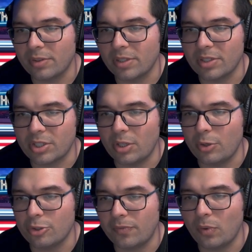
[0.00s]
The
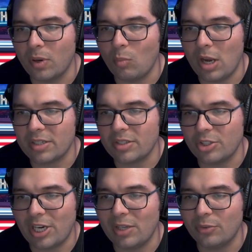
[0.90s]
disclosure form walks the
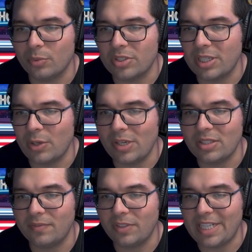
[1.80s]
child through a
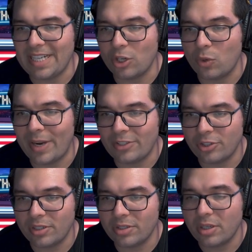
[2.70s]
series of leading
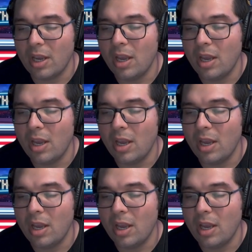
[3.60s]
questions